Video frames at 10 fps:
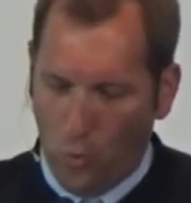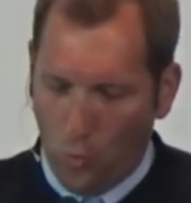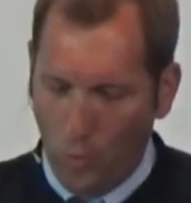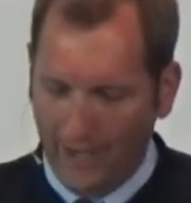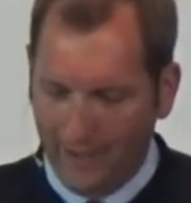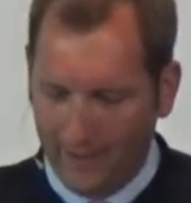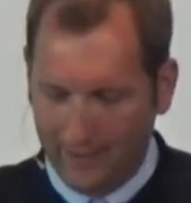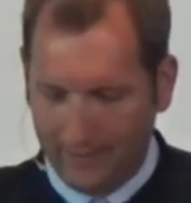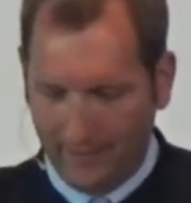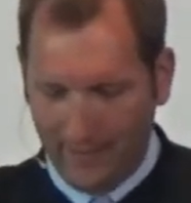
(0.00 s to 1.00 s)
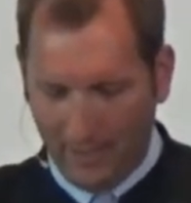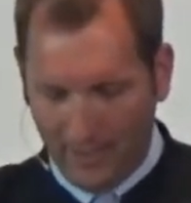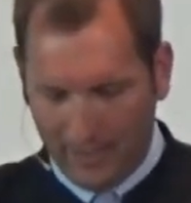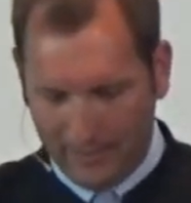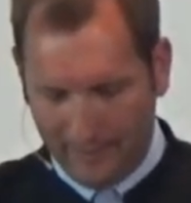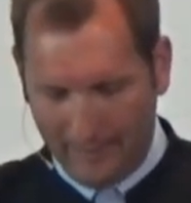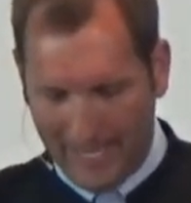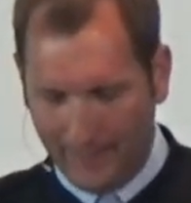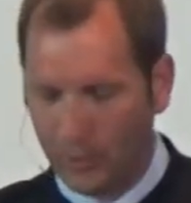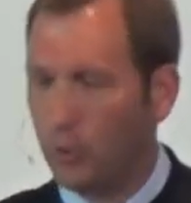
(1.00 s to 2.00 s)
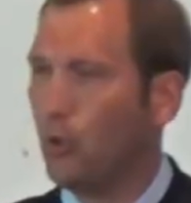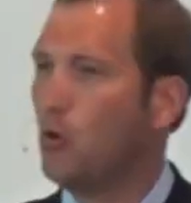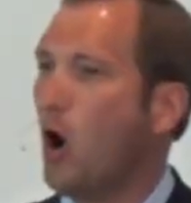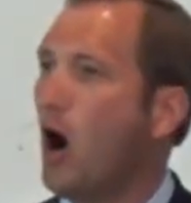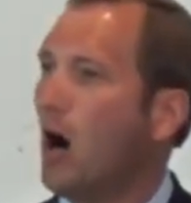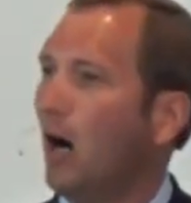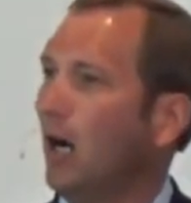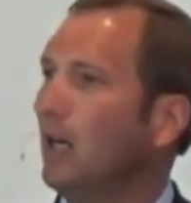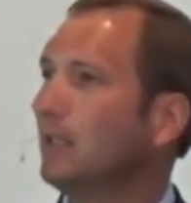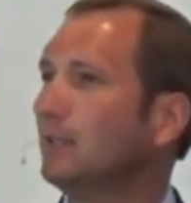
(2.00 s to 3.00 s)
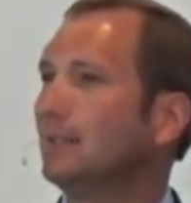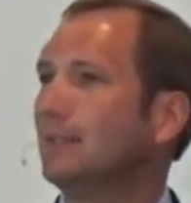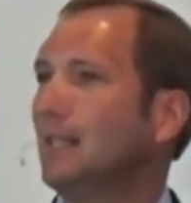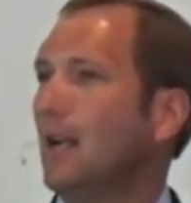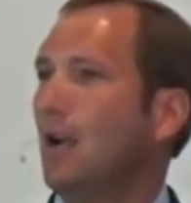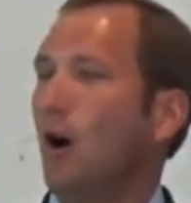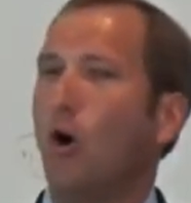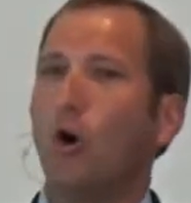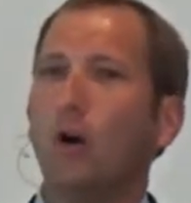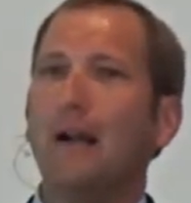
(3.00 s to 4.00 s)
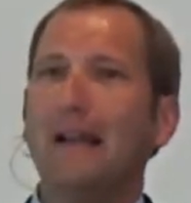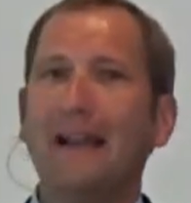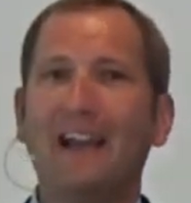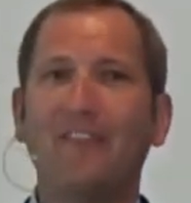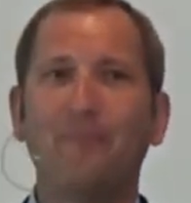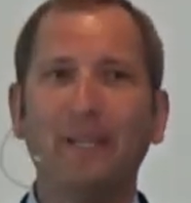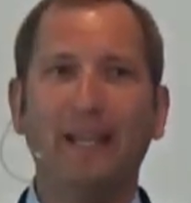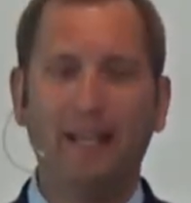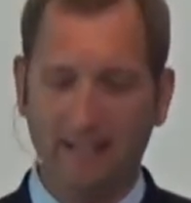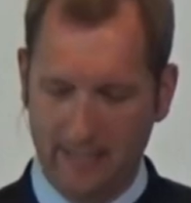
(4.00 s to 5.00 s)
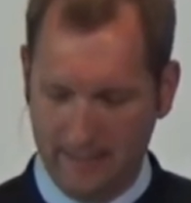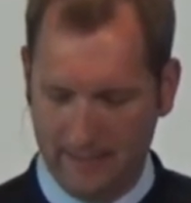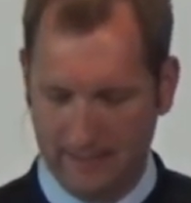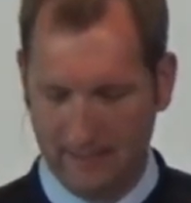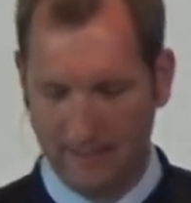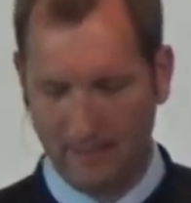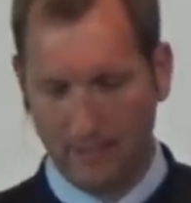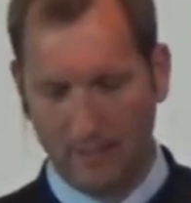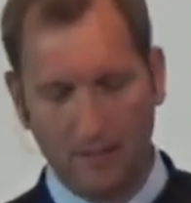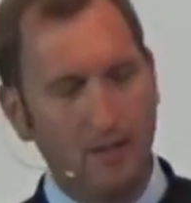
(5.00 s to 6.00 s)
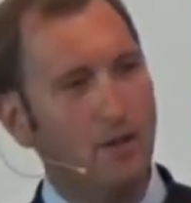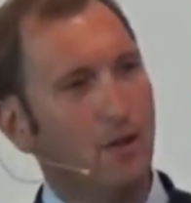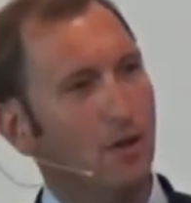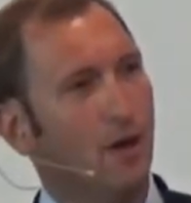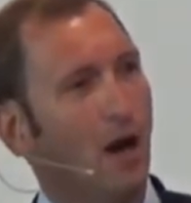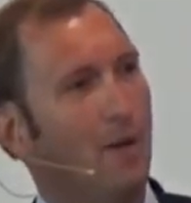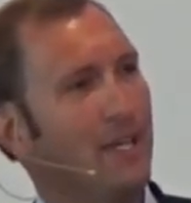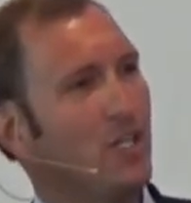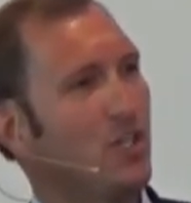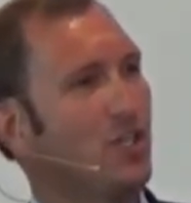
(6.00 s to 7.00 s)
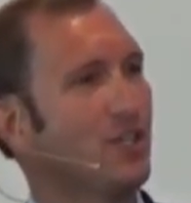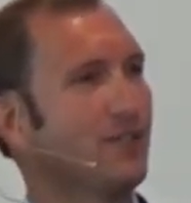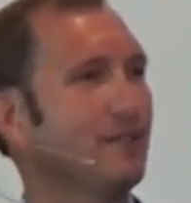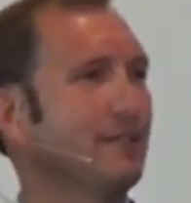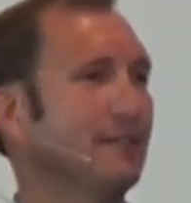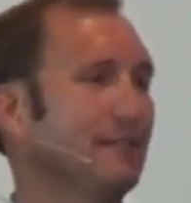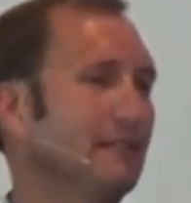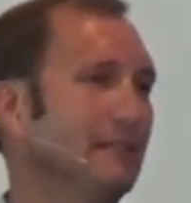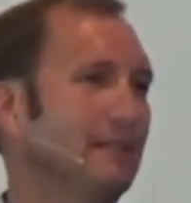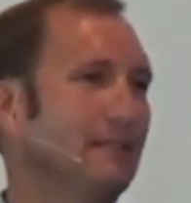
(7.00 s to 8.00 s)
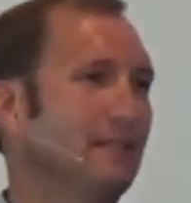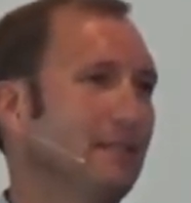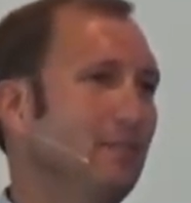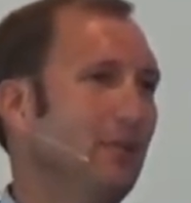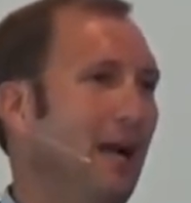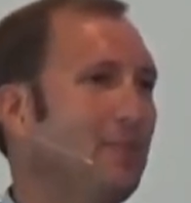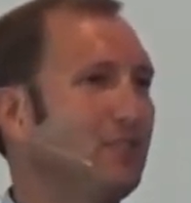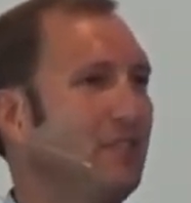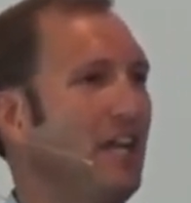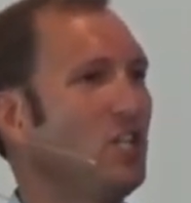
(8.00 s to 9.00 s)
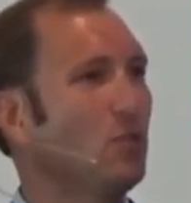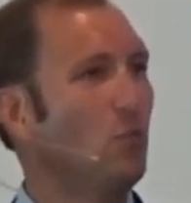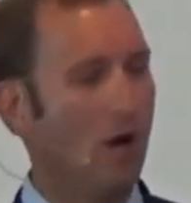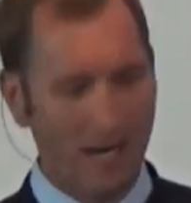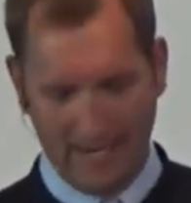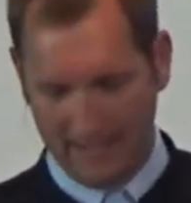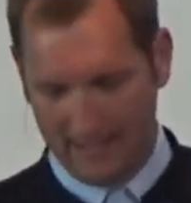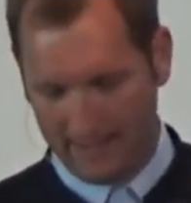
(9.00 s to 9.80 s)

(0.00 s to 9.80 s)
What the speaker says: where there are people who are or have been Amish, perhaps Nationwide,